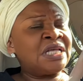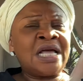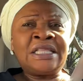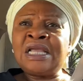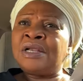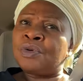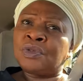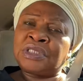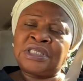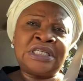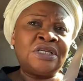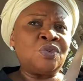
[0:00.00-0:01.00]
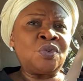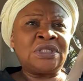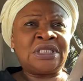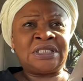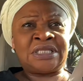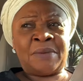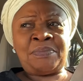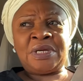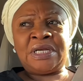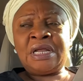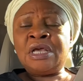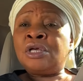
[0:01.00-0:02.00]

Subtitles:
are they not seeing what is happening?